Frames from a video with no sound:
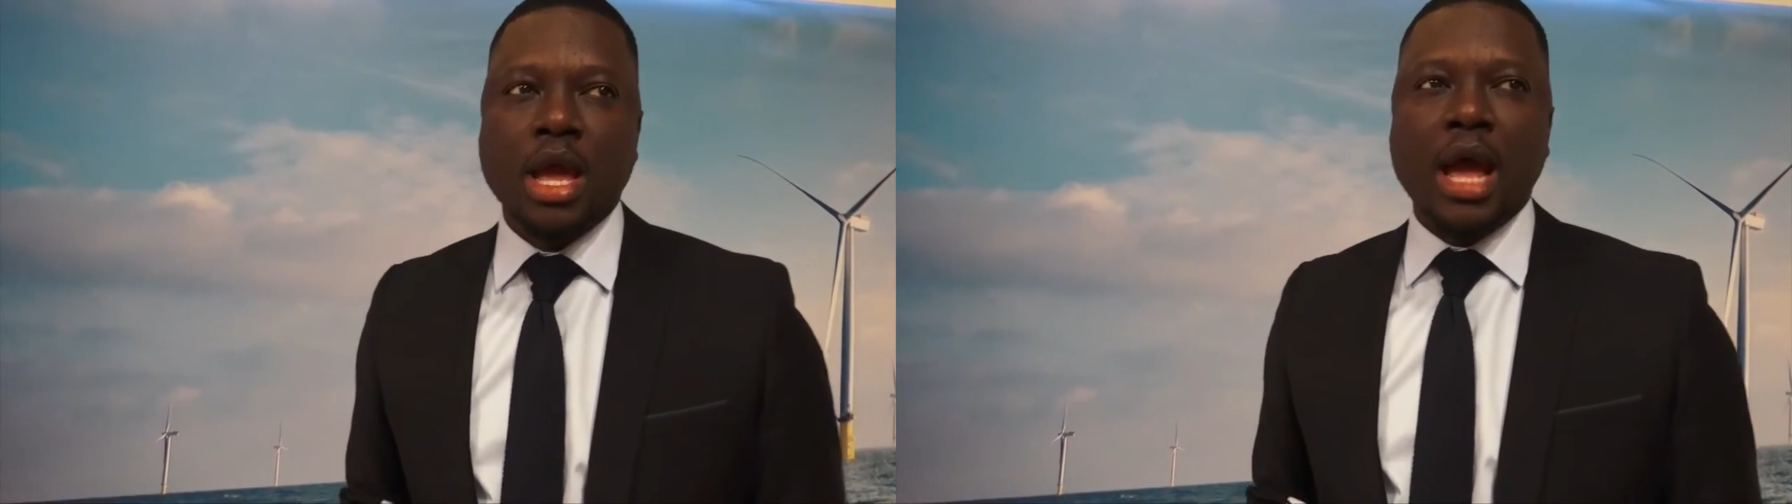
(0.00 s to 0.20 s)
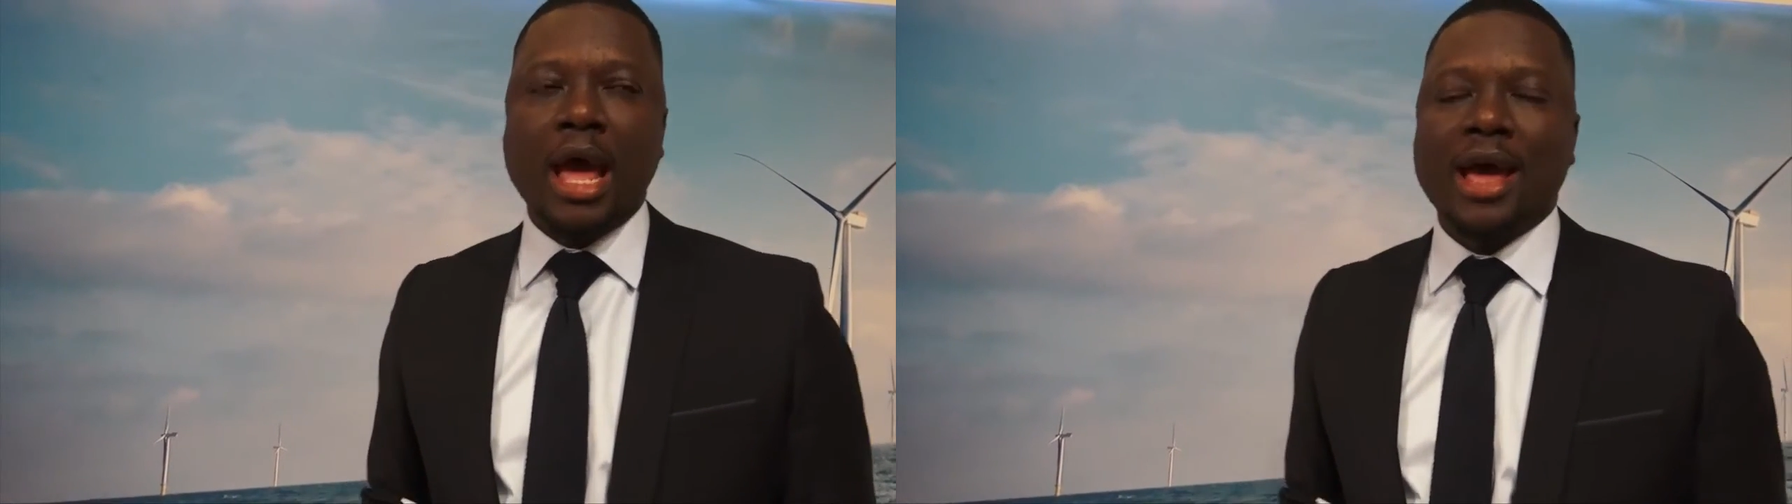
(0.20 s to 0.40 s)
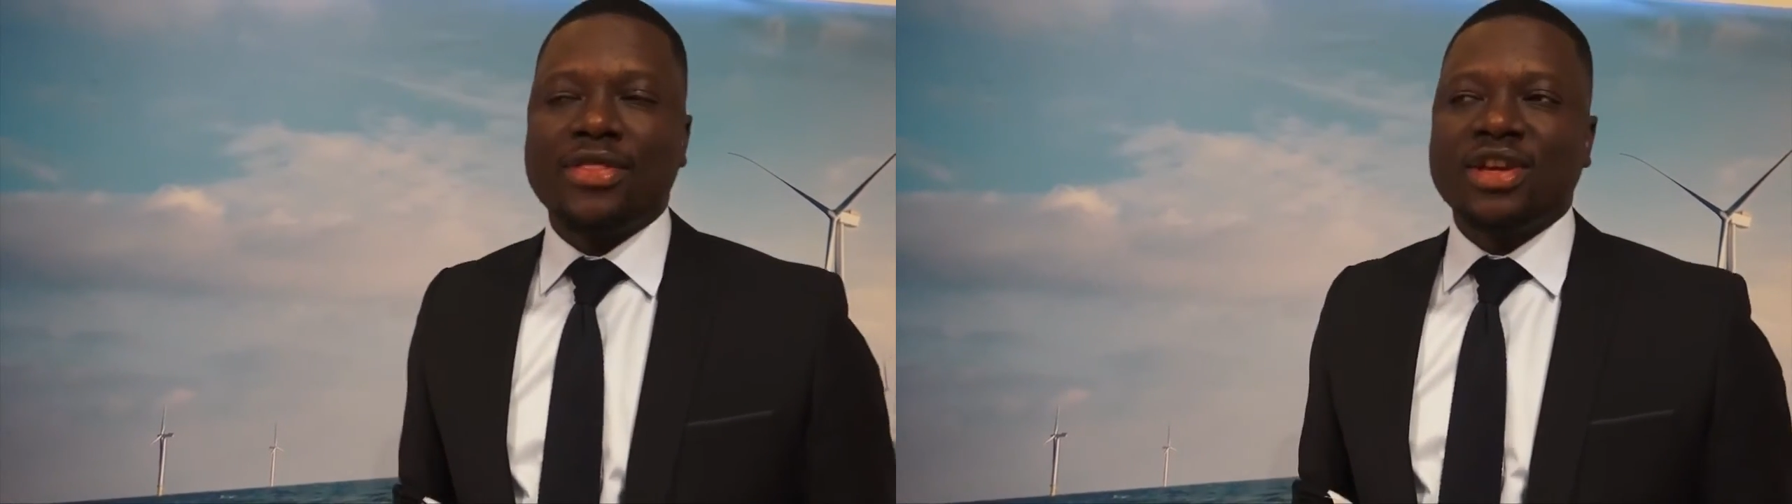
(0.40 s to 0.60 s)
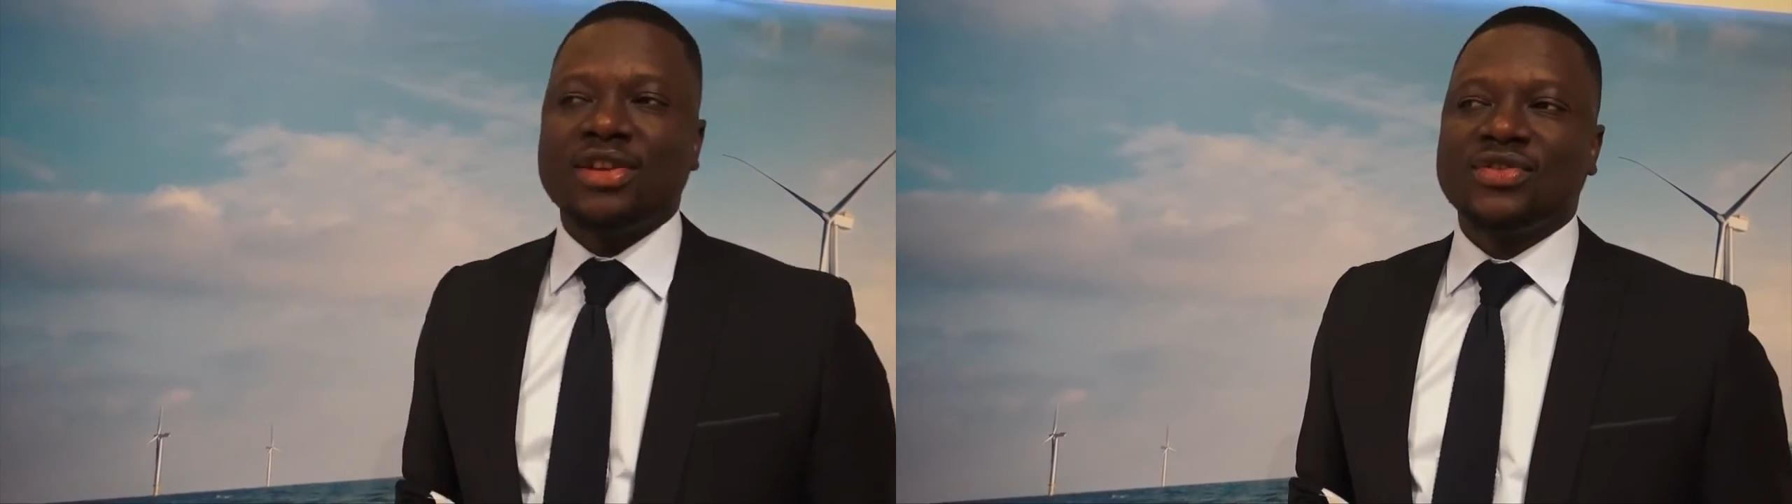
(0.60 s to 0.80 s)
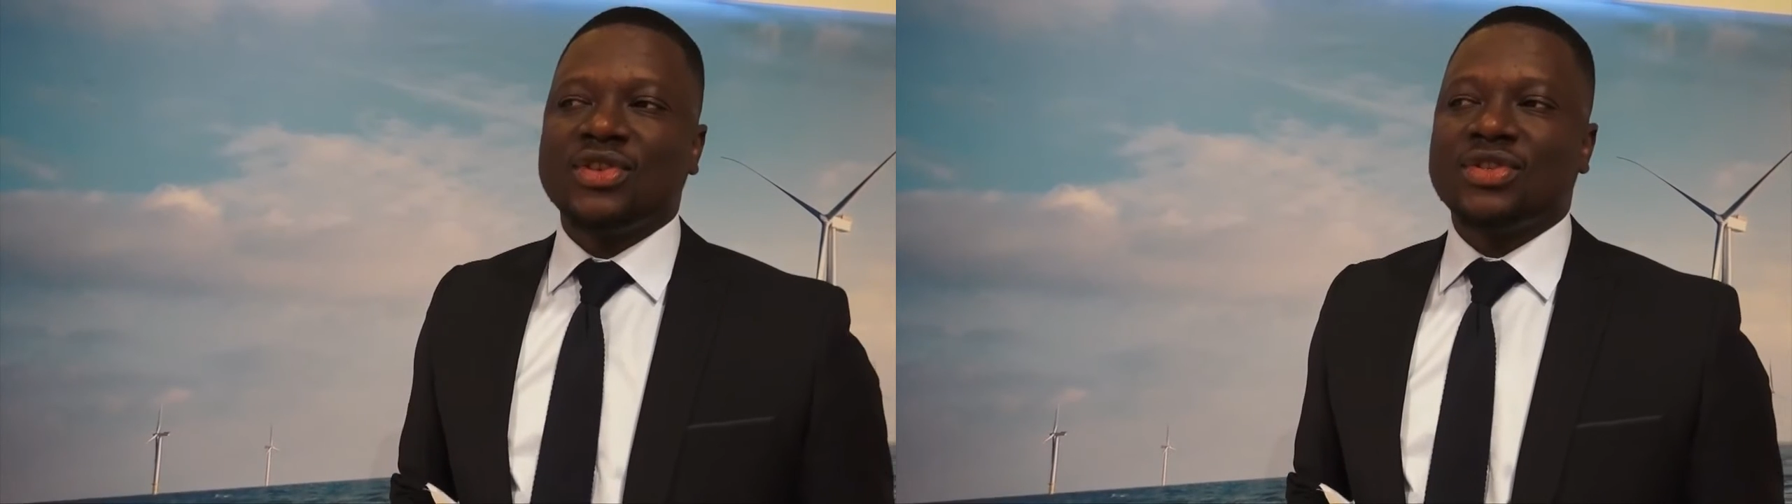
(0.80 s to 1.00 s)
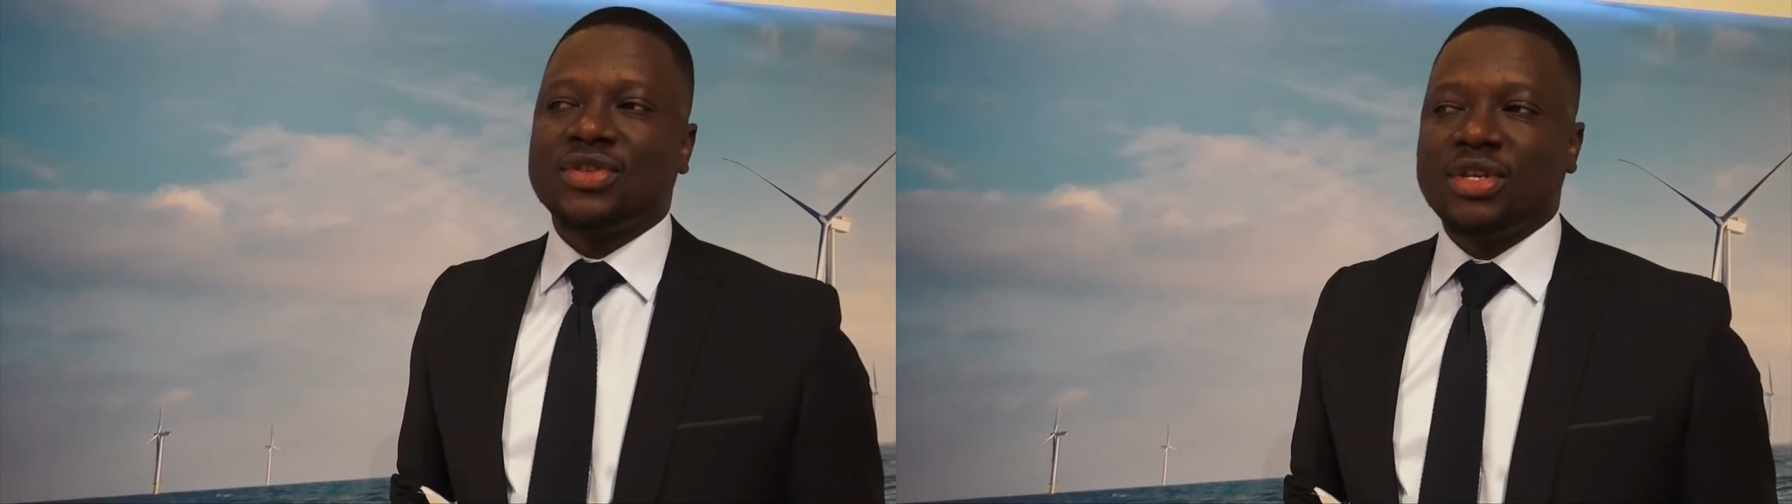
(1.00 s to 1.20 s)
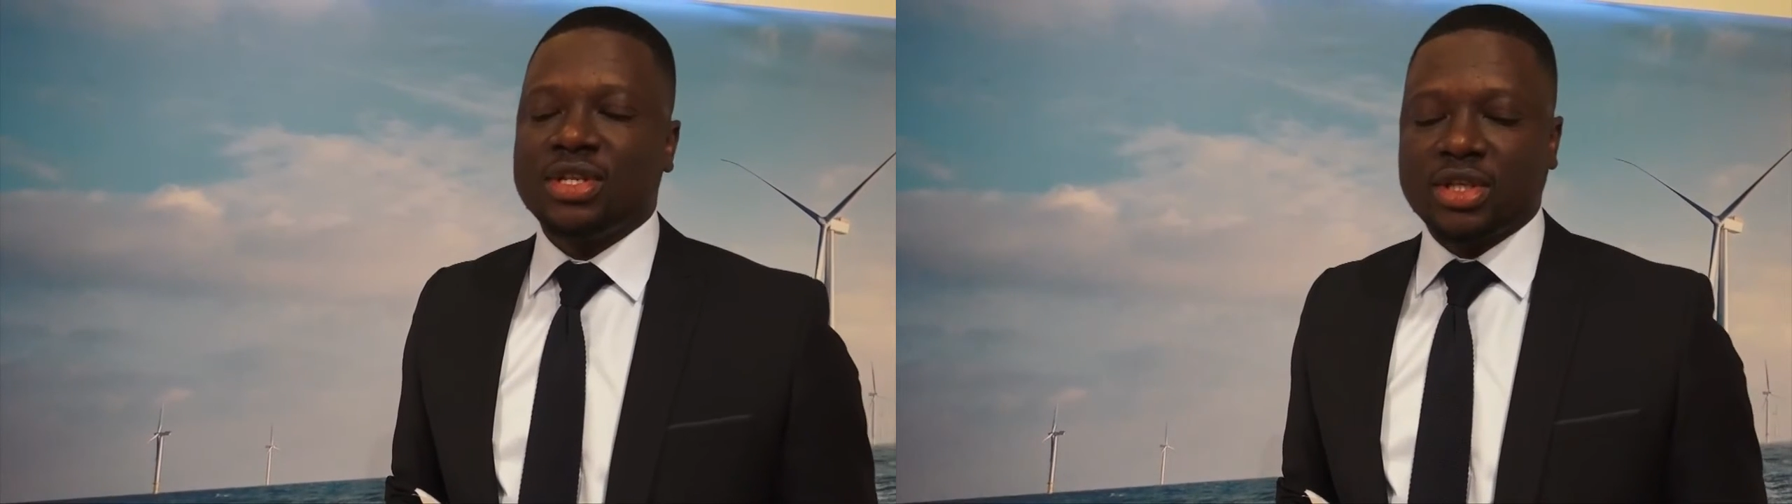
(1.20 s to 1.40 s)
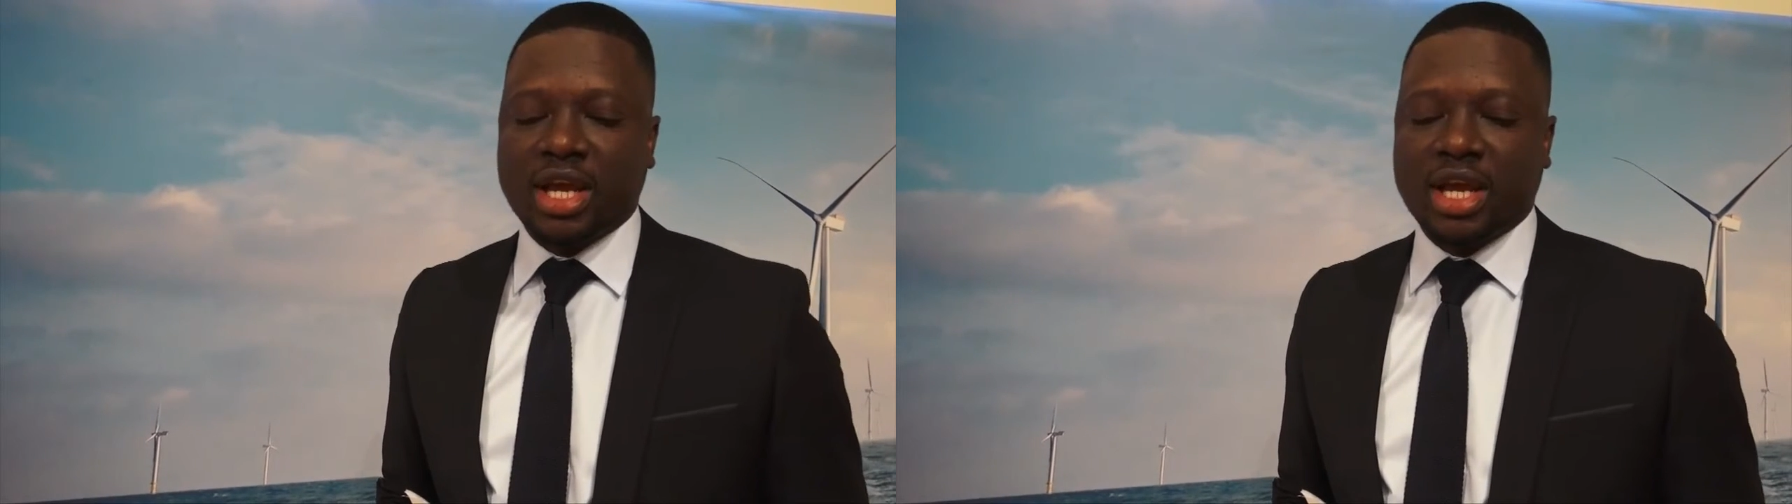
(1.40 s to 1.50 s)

I think it's